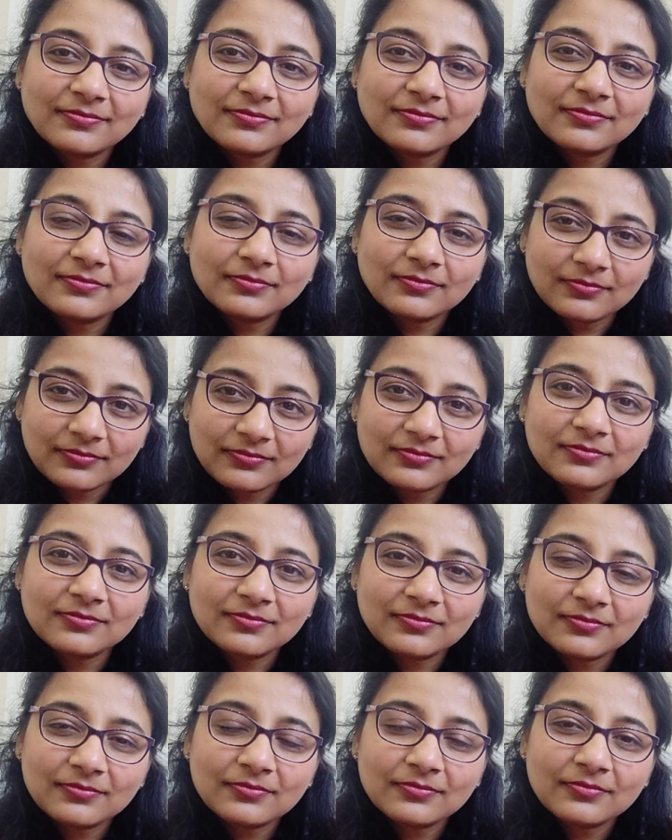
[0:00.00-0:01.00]

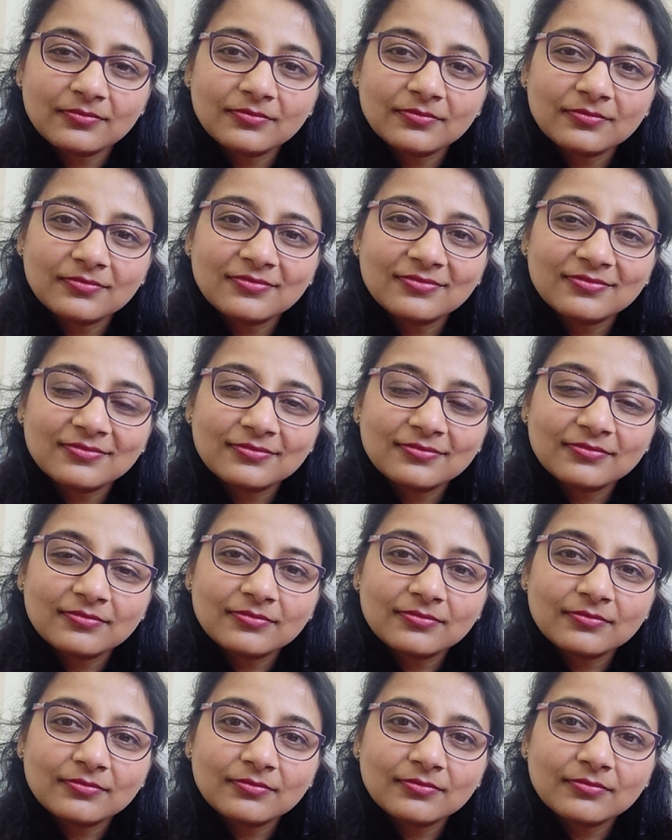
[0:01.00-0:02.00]

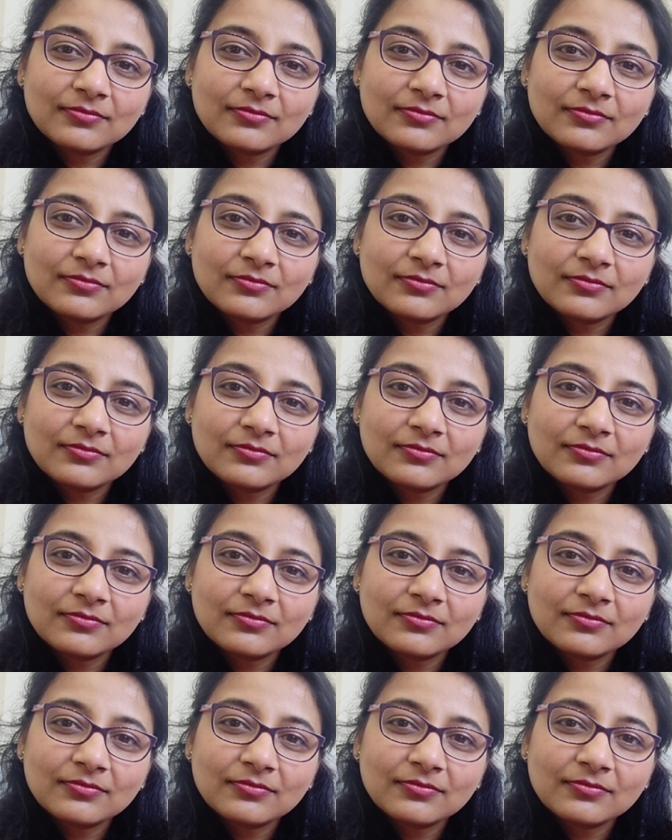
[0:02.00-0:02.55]
(not speaking)